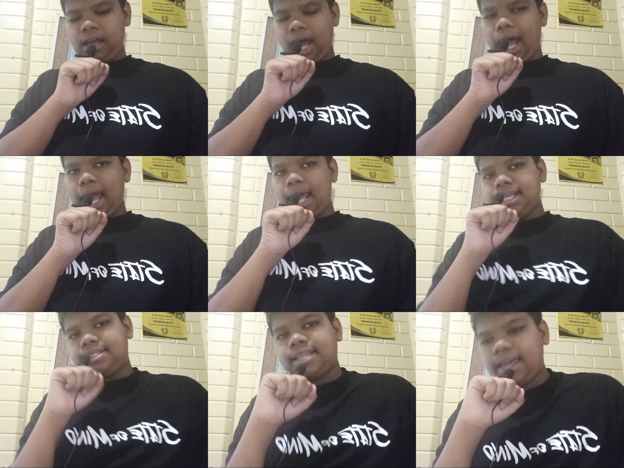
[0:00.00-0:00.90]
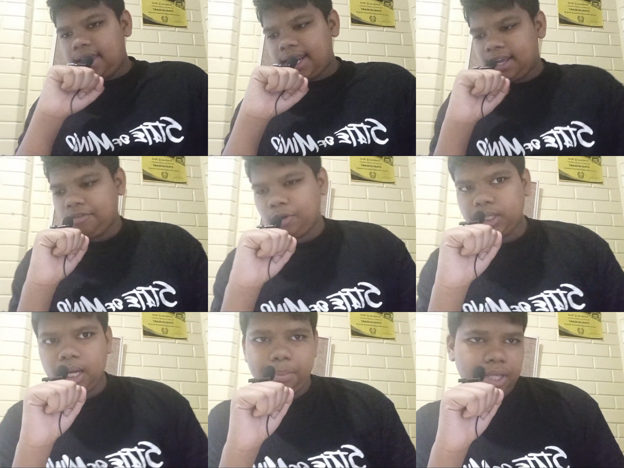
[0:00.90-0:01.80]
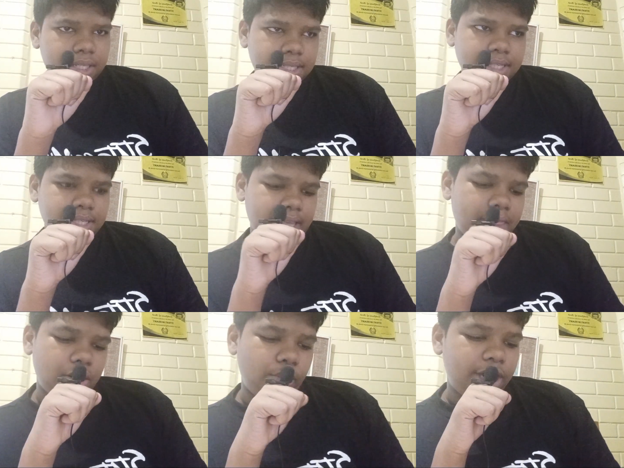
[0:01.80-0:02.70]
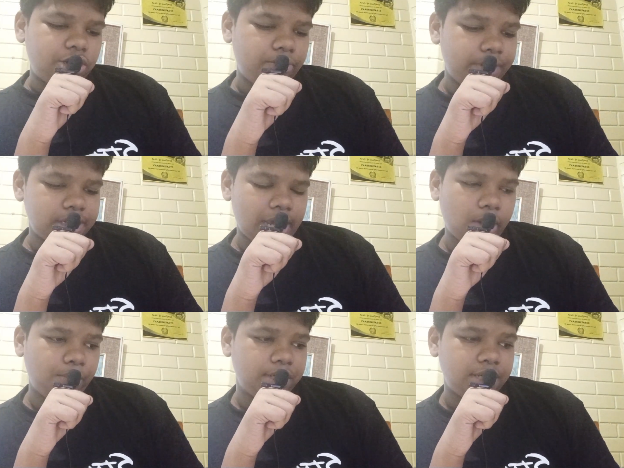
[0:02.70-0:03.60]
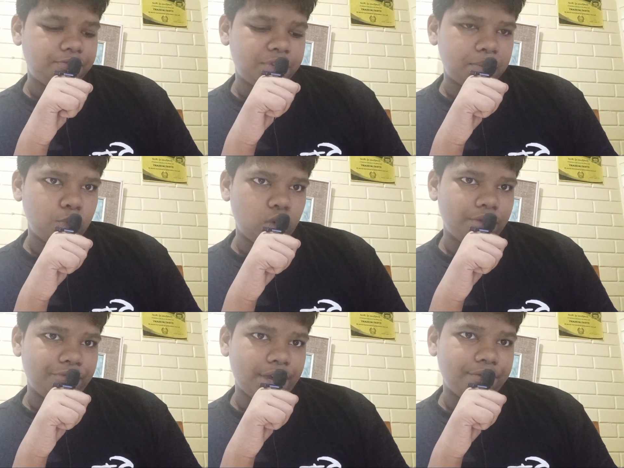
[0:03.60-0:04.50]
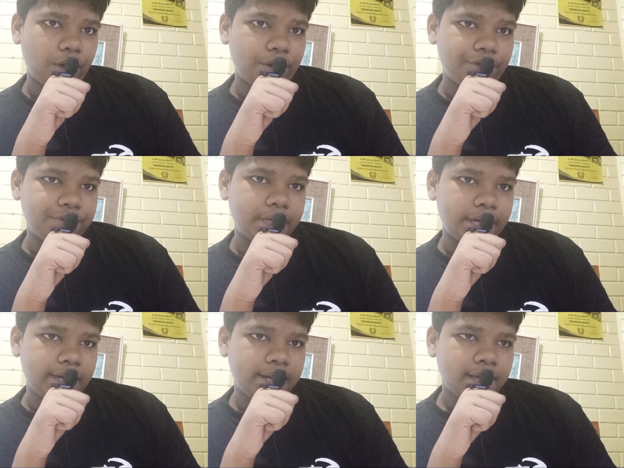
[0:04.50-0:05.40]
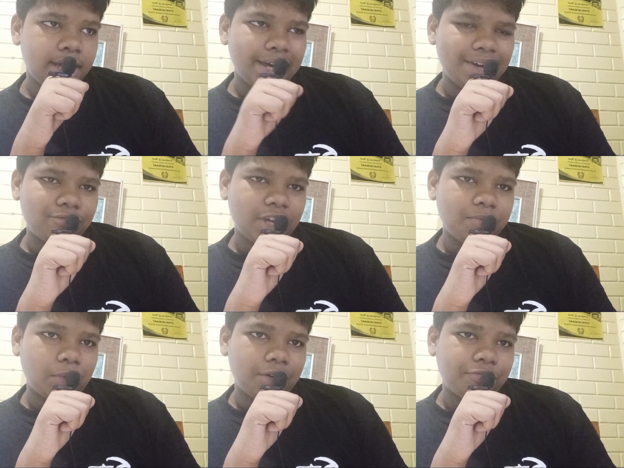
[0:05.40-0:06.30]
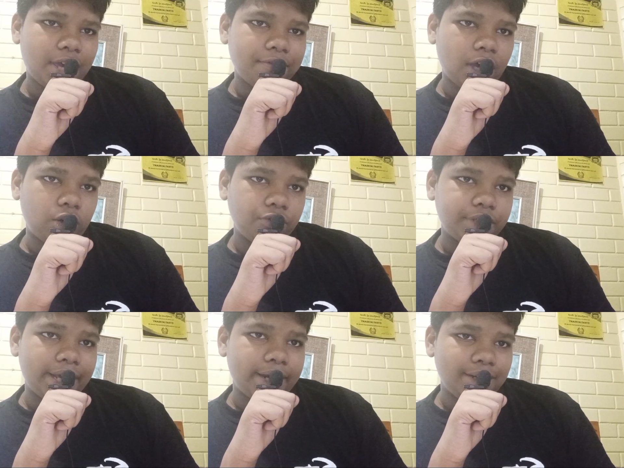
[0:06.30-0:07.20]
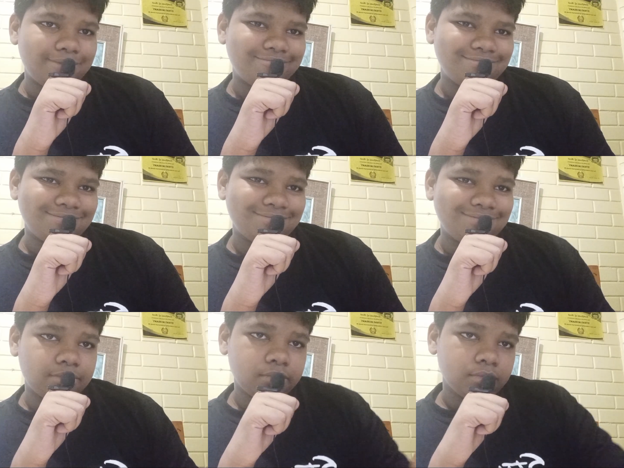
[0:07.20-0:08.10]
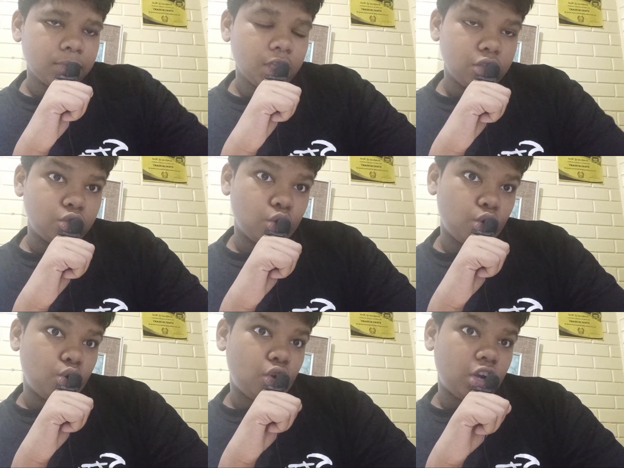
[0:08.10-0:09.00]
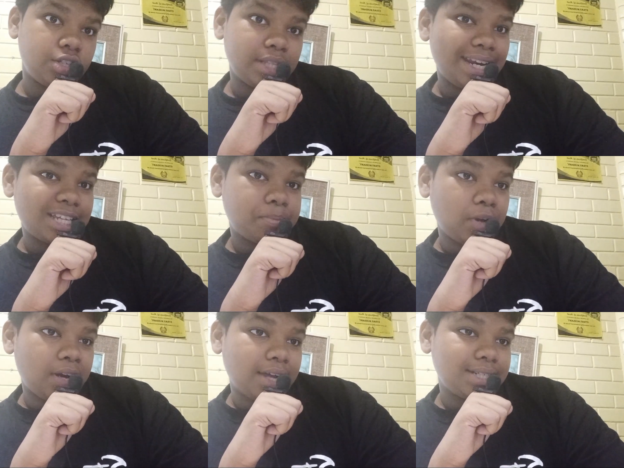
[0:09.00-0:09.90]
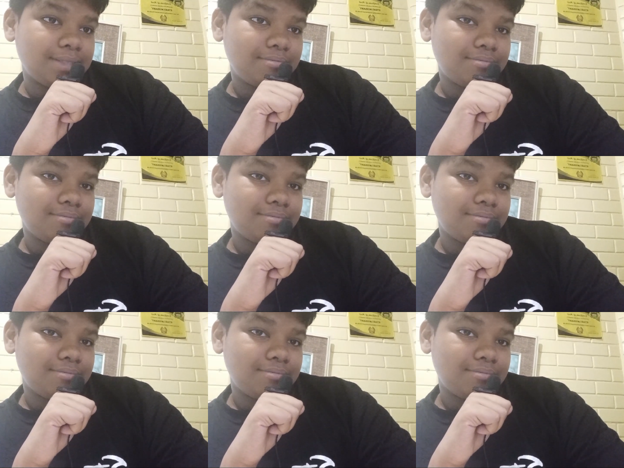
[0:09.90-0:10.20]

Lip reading: I say like for the appearances and the weight of it, I will give Temu a 5 out of 10, a 5.5 out of 10. So on to the next product.